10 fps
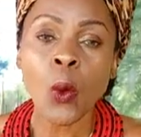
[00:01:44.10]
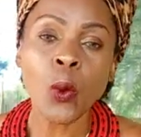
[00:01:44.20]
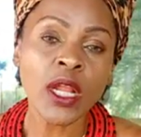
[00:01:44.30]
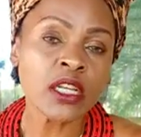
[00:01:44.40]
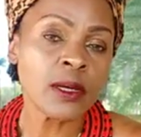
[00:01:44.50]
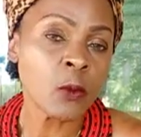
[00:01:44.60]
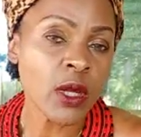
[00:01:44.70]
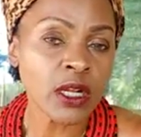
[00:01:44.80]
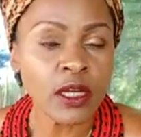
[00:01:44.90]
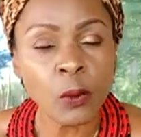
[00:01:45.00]
Welcome,
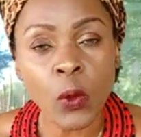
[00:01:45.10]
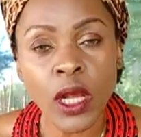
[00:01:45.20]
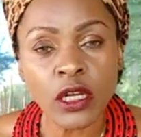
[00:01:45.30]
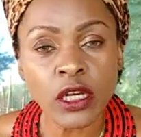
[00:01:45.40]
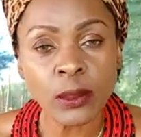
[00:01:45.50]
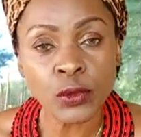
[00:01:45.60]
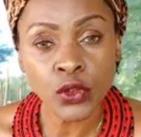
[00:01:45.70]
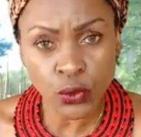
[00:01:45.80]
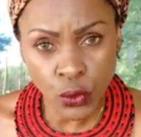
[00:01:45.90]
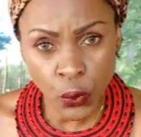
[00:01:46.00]
welcome, welcome
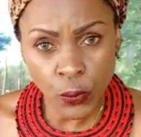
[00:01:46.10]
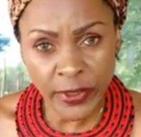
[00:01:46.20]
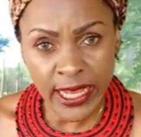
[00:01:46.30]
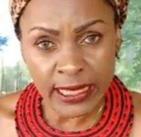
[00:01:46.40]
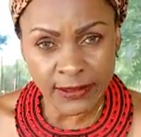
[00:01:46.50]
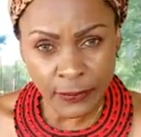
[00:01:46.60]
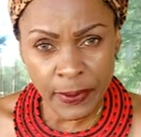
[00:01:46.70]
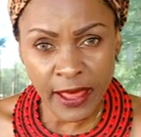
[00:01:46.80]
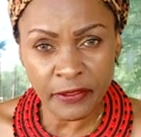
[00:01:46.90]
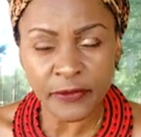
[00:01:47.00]
to Nubia, the
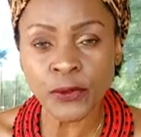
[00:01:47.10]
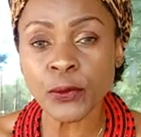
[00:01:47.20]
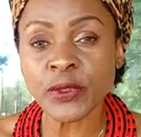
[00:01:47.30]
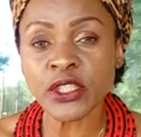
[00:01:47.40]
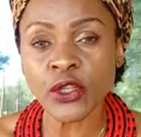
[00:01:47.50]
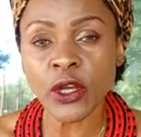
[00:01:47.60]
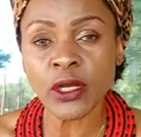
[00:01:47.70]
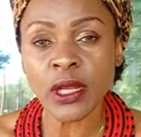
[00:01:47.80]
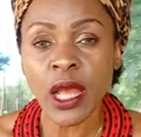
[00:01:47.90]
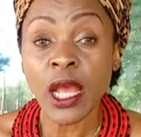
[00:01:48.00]
path to
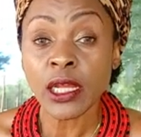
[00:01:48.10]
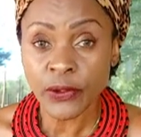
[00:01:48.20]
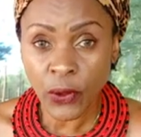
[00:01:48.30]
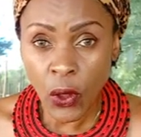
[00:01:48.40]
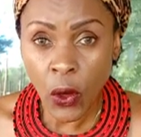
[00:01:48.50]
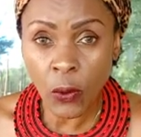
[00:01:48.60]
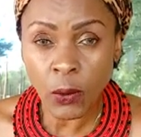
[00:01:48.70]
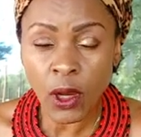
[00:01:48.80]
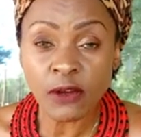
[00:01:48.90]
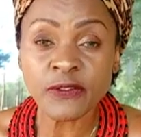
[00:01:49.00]
return, the
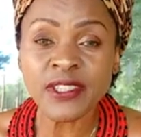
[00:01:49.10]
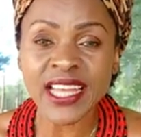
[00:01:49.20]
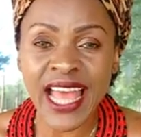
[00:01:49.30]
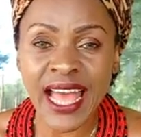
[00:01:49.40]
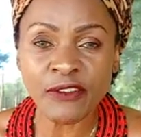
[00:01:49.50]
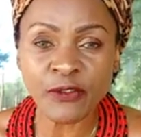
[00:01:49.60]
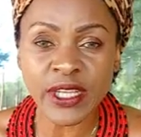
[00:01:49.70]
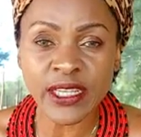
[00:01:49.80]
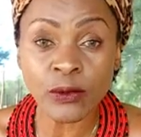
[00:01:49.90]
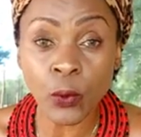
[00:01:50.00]
home of the
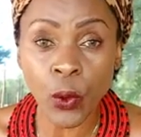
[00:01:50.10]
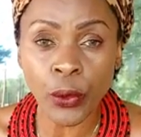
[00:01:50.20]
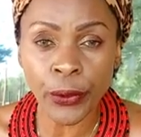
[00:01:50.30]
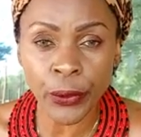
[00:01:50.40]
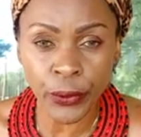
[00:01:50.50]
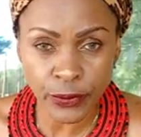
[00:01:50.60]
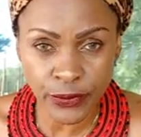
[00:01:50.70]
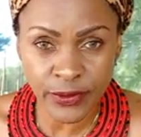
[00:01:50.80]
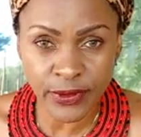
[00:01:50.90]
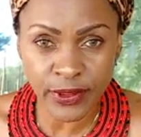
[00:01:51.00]
African
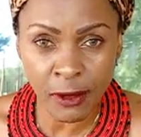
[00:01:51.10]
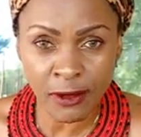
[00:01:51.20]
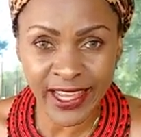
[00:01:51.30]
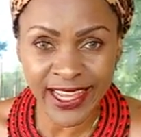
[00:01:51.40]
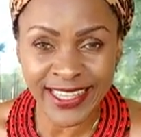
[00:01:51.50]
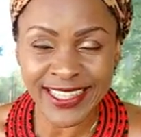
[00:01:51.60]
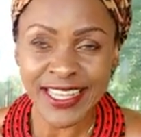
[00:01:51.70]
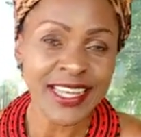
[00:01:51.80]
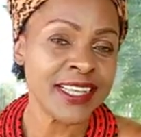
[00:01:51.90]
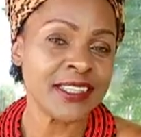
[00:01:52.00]
royals, okay?
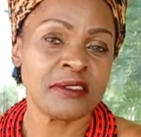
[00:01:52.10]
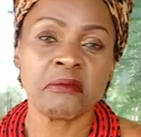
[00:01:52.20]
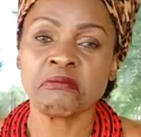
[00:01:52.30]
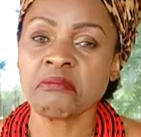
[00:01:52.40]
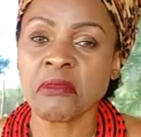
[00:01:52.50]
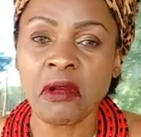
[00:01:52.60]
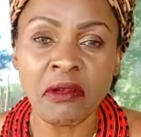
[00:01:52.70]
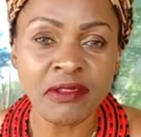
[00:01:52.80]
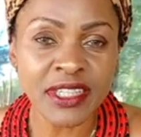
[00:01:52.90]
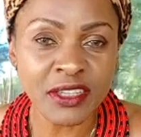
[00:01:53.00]

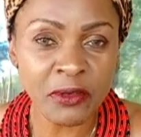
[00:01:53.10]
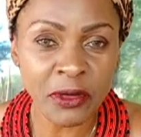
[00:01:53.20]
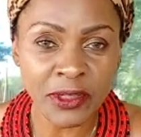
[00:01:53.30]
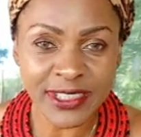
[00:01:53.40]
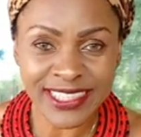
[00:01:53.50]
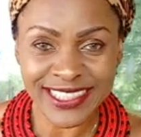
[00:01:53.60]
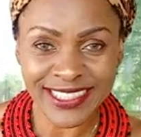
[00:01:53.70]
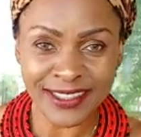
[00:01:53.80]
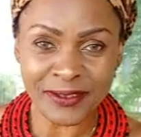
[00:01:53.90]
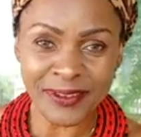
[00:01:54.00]
Only
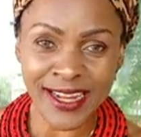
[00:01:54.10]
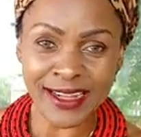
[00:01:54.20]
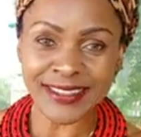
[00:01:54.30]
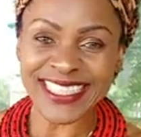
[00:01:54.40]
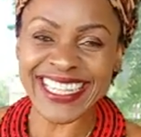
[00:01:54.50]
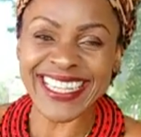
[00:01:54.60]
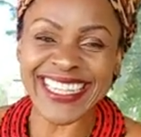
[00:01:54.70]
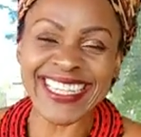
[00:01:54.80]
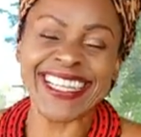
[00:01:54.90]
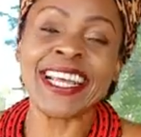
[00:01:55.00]
royalties around,
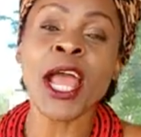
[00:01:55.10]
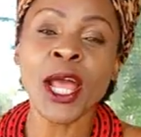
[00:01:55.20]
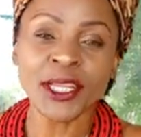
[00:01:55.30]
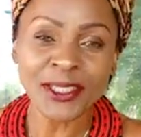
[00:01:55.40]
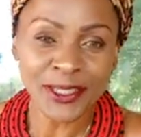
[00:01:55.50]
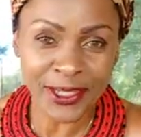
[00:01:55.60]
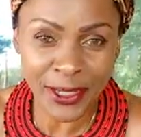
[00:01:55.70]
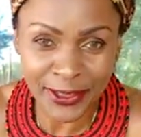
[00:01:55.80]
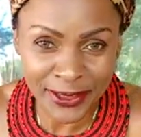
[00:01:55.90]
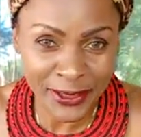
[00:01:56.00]

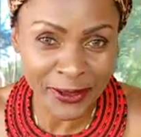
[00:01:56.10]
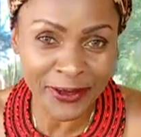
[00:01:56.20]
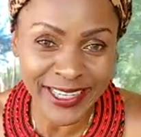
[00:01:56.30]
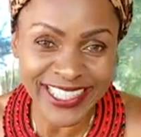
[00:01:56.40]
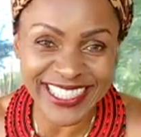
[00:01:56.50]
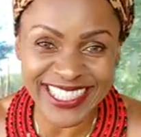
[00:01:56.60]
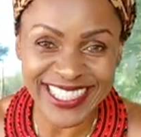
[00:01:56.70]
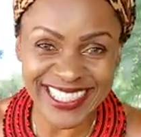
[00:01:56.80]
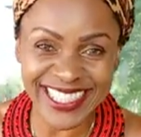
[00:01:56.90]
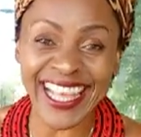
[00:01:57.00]
no
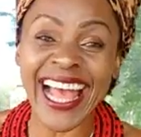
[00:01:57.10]
crazies.